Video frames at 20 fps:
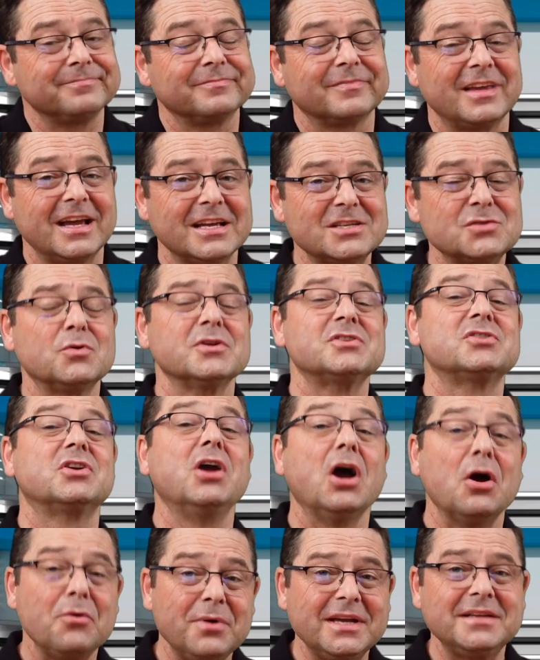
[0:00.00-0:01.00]
That's what's
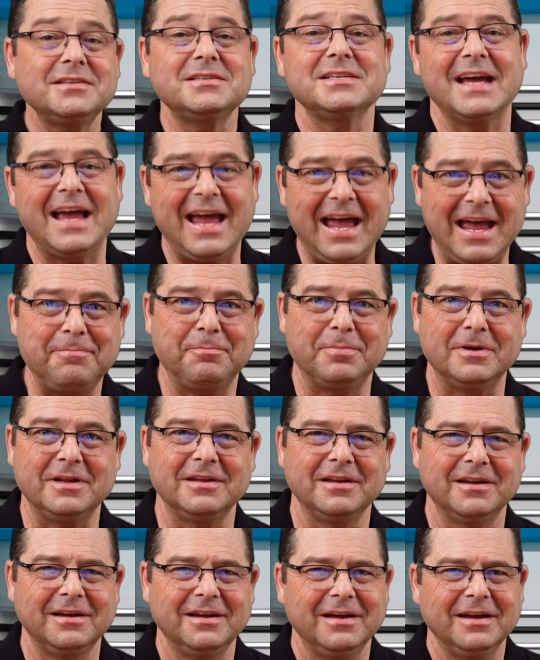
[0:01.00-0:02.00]
going to happen
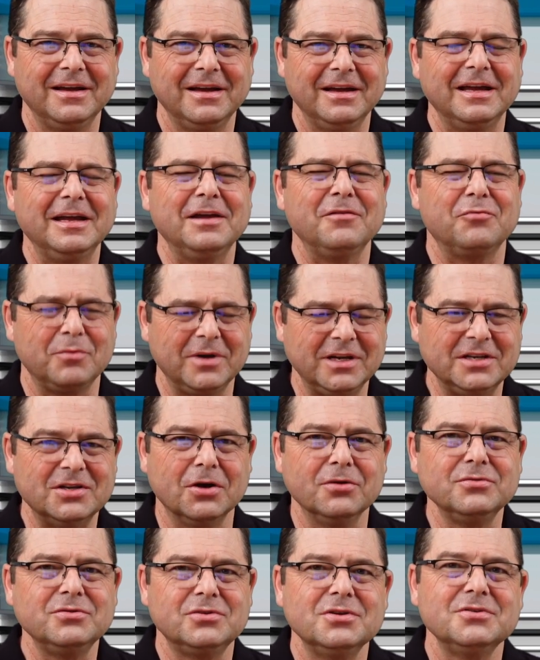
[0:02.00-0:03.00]
if we
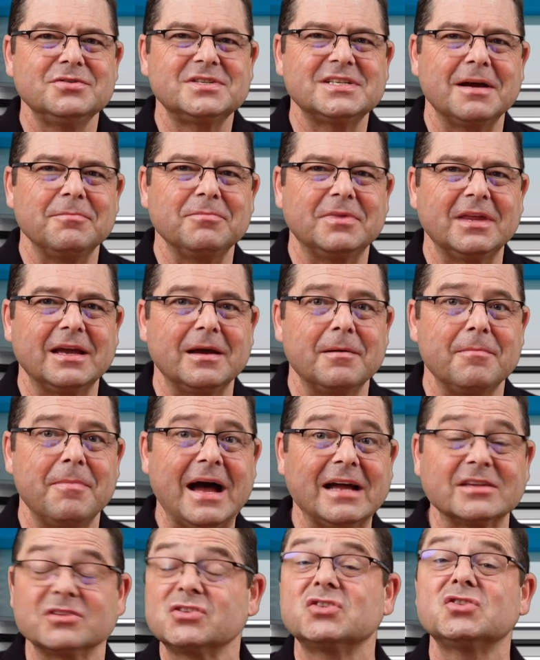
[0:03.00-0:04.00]
don't do something
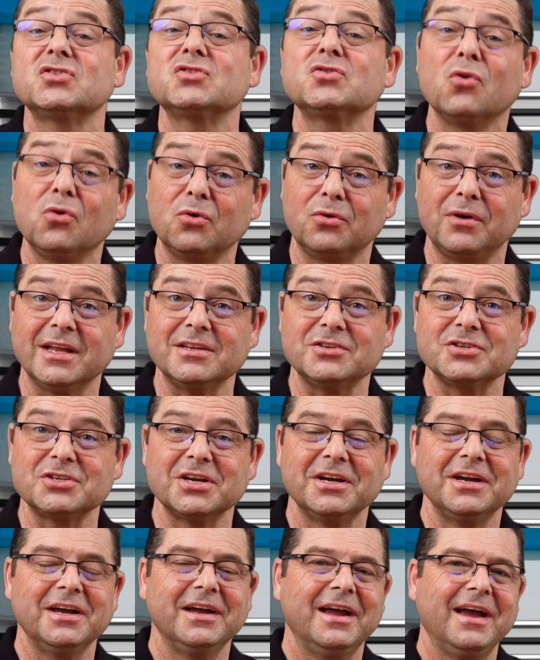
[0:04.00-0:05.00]
about storage
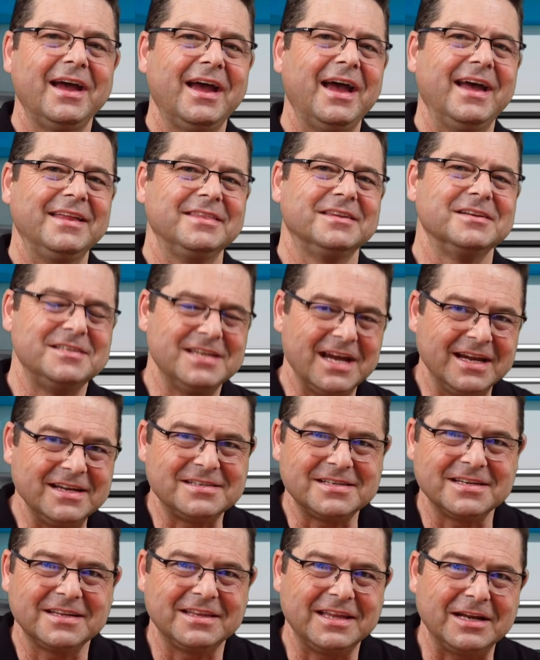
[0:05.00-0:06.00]
and the
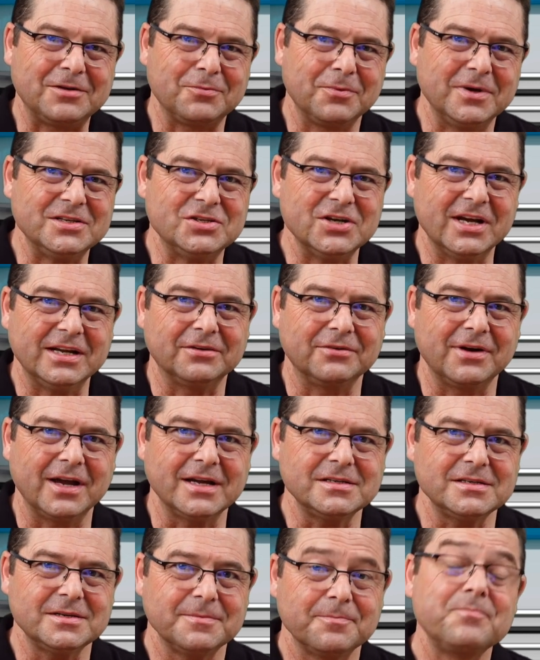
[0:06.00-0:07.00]
data that we
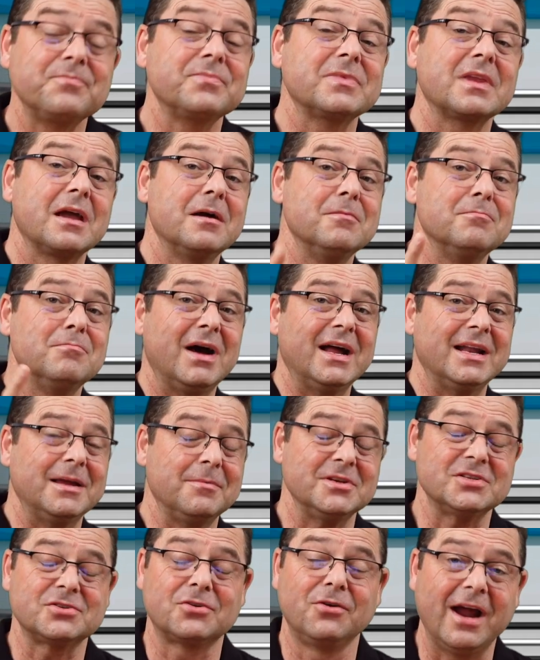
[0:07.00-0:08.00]
generate. My name
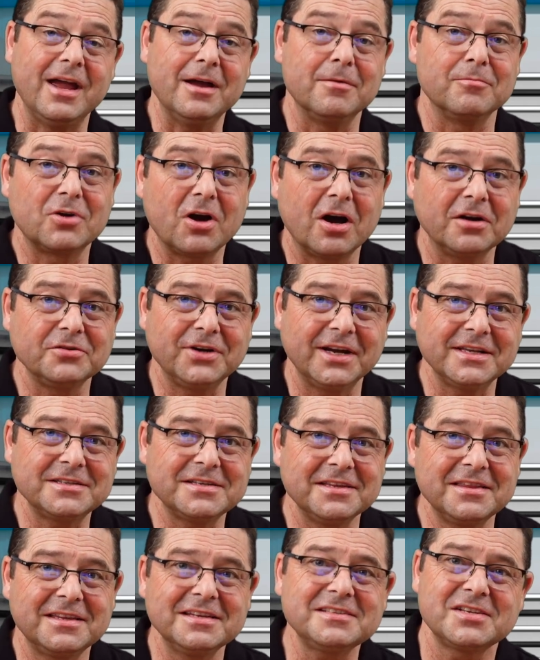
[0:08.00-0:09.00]
is Graham
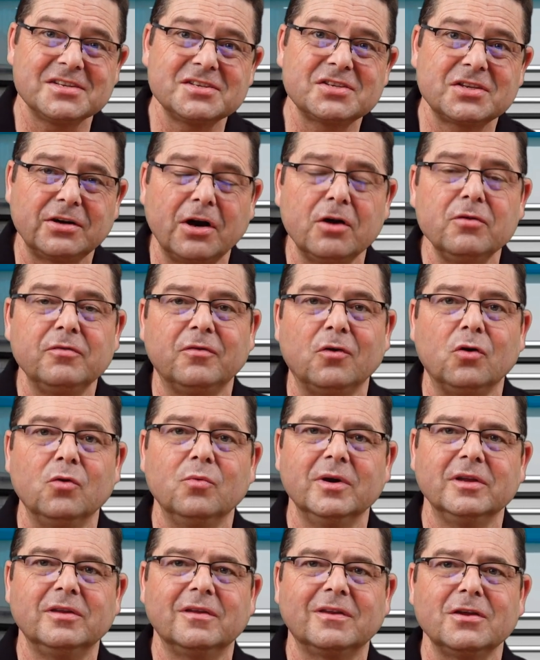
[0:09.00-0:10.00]
Codrington. This is
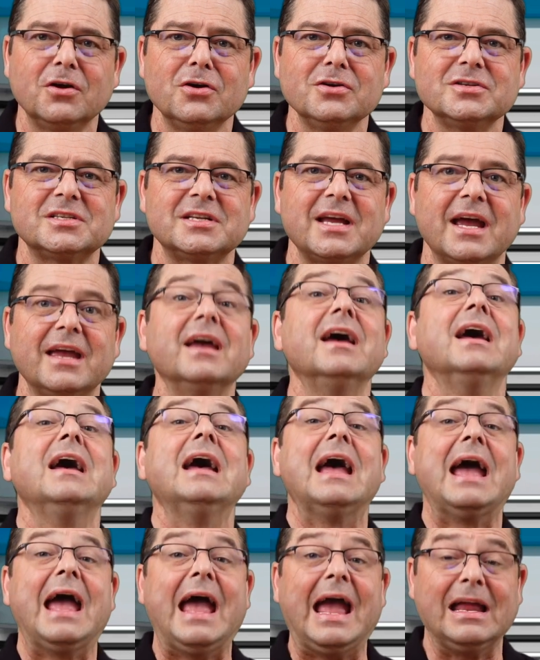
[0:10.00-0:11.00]
Throwforward Thursday,
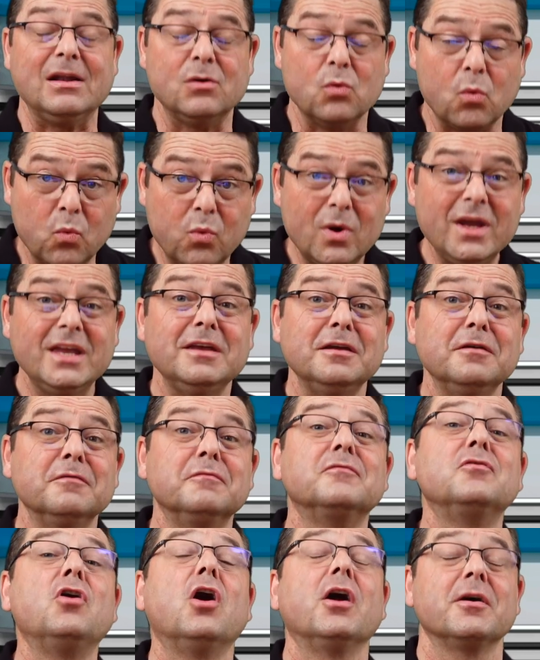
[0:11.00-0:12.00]
and
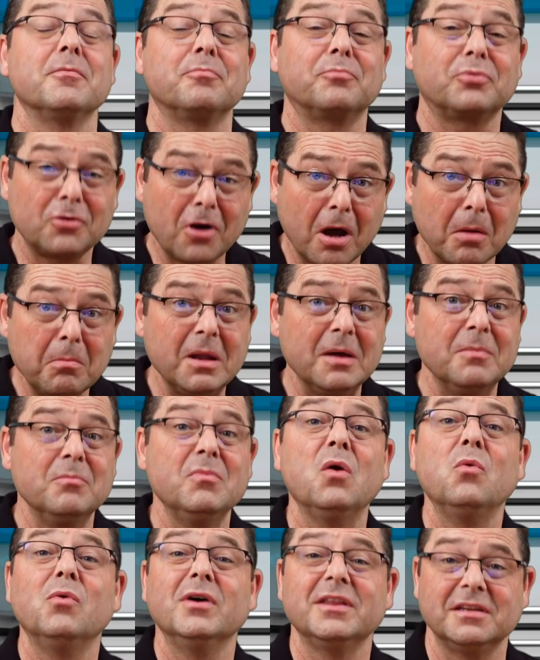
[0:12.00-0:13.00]
we've got a
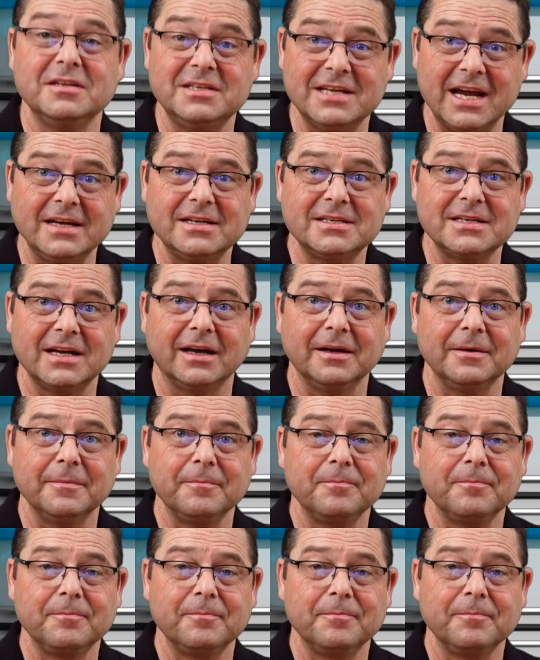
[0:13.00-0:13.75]
problem with data.